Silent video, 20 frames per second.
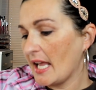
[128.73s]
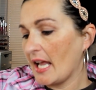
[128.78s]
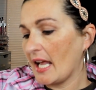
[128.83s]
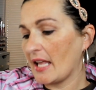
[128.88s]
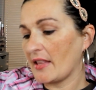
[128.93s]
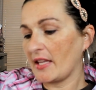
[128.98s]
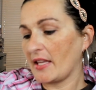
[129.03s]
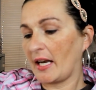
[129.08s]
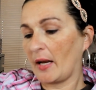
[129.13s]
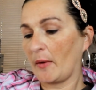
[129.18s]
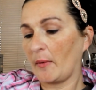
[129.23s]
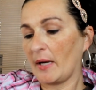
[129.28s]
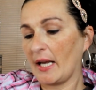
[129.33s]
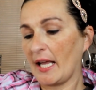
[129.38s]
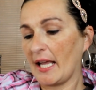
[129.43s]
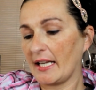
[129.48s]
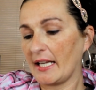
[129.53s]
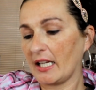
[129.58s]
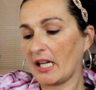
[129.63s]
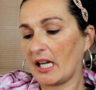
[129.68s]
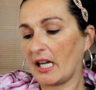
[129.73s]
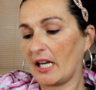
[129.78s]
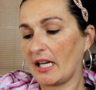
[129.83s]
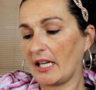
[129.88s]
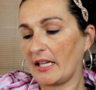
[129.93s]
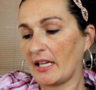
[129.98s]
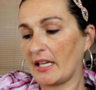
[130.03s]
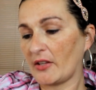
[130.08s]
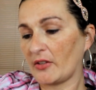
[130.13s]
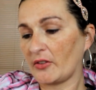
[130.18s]
And then I went ahead and got
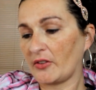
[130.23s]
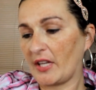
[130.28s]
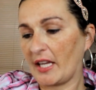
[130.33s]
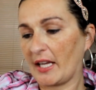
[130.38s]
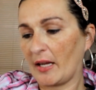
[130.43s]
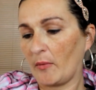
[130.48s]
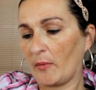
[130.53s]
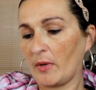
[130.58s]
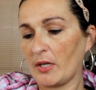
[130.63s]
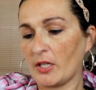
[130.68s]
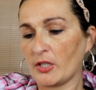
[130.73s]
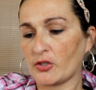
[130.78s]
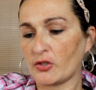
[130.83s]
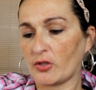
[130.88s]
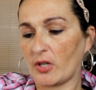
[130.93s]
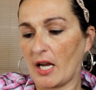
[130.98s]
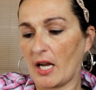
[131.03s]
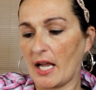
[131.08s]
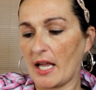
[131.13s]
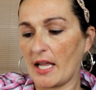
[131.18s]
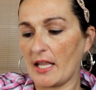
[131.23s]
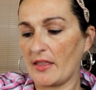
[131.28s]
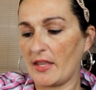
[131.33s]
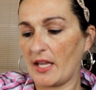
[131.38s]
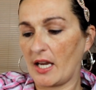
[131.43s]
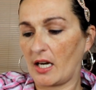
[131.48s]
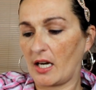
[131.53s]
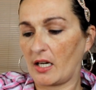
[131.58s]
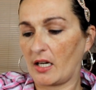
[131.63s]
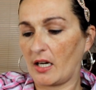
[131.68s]
another thing. I wanted to try
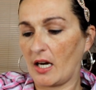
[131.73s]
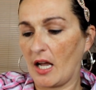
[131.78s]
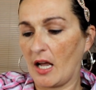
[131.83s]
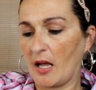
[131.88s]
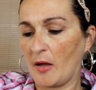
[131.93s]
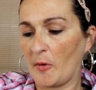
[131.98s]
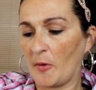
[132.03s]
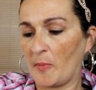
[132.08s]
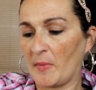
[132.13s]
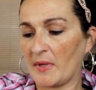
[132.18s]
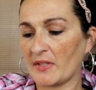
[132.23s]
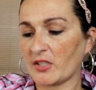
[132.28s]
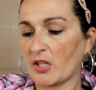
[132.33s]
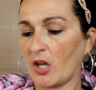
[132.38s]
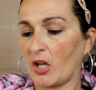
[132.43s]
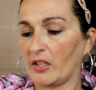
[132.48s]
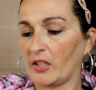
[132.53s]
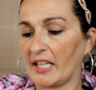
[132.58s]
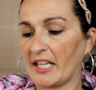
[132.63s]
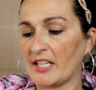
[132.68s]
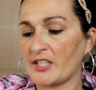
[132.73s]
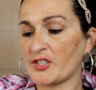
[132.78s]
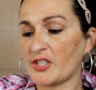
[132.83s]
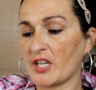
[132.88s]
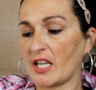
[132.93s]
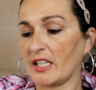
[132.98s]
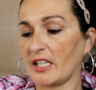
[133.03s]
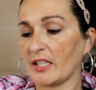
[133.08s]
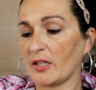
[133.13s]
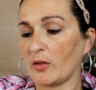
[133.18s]
their, um, it's called
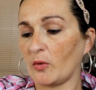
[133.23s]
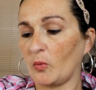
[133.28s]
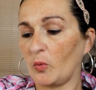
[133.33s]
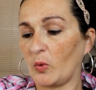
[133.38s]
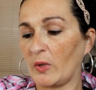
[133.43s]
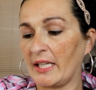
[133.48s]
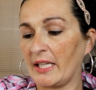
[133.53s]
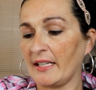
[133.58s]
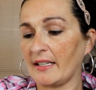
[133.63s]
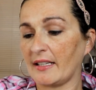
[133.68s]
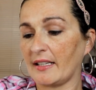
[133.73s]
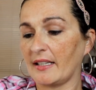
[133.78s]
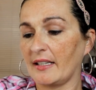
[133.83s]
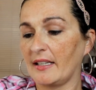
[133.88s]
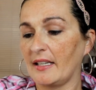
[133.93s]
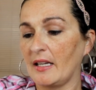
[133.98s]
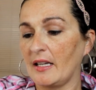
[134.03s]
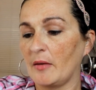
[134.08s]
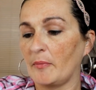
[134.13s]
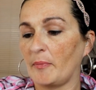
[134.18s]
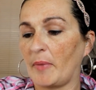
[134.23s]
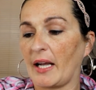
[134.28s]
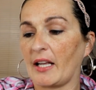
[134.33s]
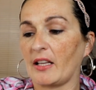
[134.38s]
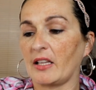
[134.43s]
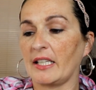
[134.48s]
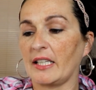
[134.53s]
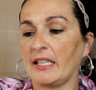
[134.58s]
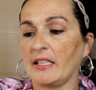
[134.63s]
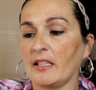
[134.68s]
Angelic Wink by
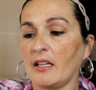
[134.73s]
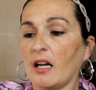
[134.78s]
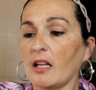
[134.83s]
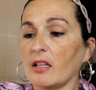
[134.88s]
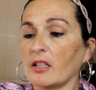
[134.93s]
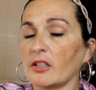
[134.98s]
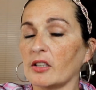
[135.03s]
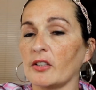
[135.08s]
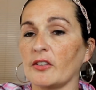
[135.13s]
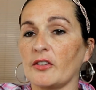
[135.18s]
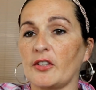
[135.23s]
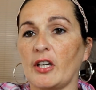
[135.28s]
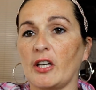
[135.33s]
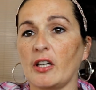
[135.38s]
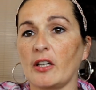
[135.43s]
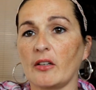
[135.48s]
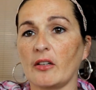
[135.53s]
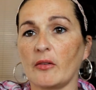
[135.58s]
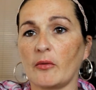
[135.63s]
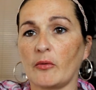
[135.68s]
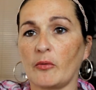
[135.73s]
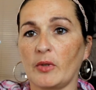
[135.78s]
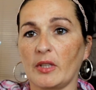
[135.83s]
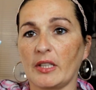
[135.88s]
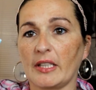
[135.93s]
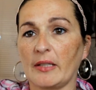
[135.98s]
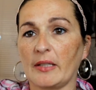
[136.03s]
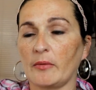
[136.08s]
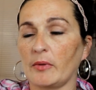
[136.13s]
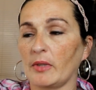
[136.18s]
Kleancolor. They're
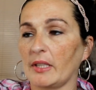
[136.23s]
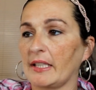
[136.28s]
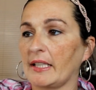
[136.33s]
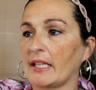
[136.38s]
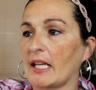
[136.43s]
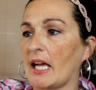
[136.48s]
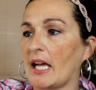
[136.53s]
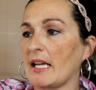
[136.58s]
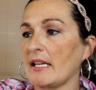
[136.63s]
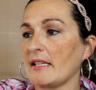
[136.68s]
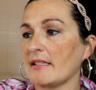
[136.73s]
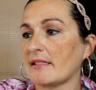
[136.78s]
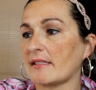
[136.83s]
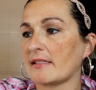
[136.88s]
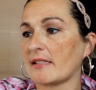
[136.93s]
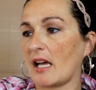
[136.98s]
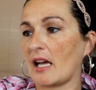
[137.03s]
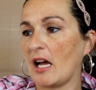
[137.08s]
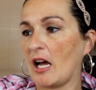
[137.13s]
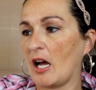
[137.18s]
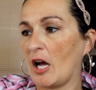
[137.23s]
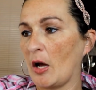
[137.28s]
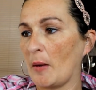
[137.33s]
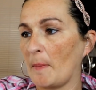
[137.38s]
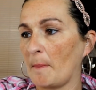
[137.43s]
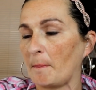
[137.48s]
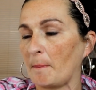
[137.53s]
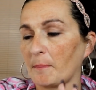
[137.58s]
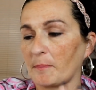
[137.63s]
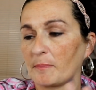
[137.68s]
really, really nice
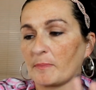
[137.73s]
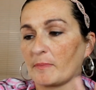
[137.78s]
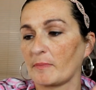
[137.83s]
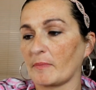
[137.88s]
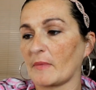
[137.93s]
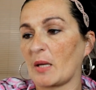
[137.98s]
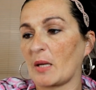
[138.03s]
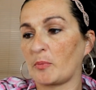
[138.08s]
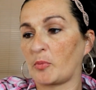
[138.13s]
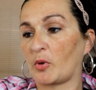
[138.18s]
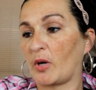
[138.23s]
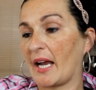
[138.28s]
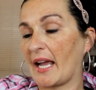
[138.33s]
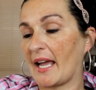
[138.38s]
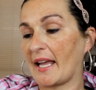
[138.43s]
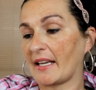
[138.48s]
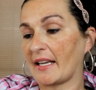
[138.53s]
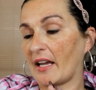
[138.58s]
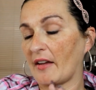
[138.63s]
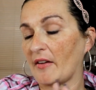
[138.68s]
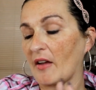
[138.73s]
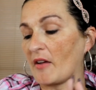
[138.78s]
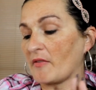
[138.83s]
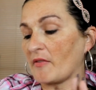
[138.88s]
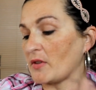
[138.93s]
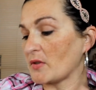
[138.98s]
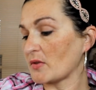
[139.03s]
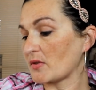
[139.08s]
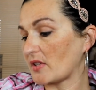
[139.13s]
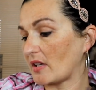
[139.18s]
um, brand. I, have
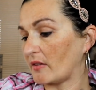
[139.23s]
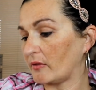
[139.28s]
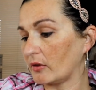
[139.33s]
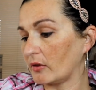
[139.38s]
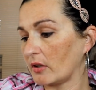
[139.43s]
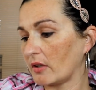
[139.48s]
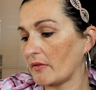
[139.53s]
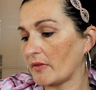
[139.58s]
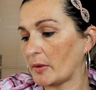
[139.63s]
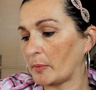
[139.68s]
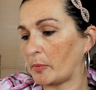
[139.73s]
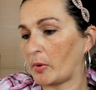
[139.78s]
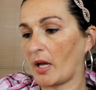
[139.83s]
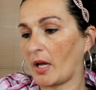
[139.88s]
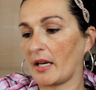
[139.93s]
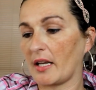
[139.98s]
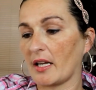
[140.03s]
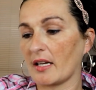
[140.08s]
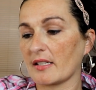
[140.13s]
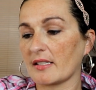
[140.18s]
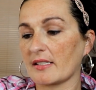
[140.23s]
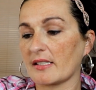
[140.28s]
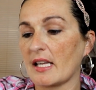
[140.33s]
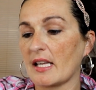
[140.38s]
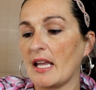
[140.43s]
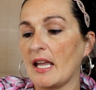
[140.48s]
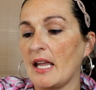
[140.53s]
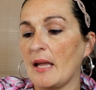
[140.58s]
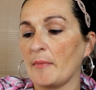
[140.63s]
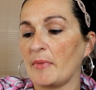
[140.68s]
used several of their products,
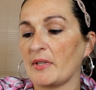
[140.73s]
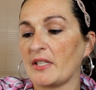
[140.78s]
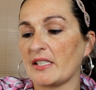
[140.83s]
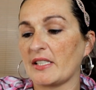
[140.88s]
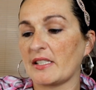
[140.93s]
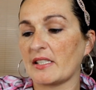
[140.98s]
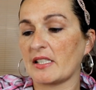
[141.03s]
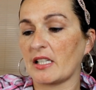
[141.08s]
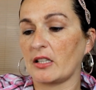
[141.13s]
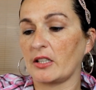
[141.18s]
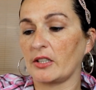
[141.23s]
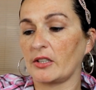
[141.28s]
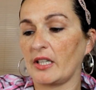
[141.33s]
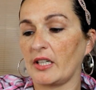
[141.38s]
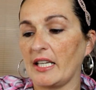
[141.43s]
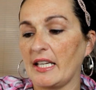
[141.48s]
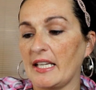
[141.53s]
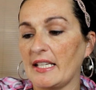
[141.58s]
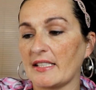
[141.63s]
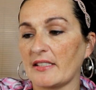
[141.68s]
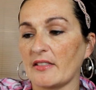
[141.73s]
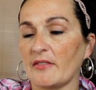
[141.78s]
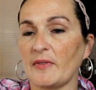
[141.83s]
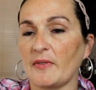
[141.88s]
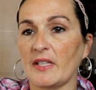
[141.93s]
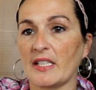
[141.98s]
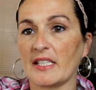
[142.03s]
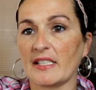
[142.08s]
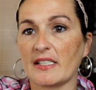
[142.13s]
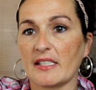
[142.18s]
but this is the clear adhesive
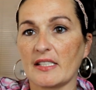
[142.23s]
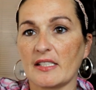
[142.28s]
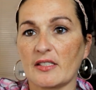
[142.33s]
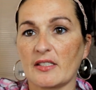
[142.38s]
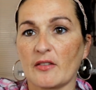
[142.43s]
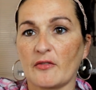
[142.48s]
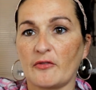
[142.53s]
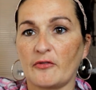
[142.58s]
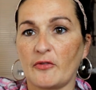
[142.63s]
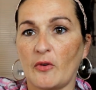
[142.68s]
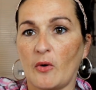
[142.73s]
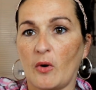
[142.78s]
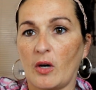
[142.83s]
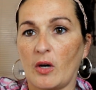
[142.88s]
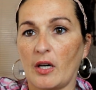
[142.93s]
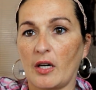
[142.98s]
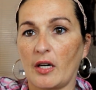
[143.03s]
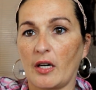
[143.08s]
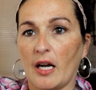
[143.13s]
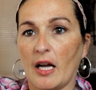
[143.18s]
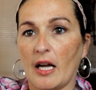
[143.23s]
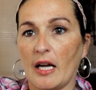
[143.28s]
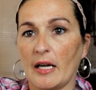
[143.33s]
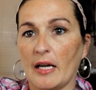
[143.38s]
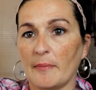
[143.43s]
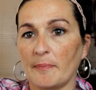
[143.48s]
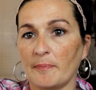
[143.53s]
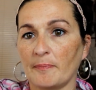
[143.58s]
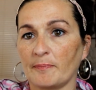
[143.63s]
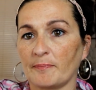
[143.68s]
and this is for,
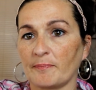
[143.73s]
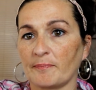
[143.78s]
um,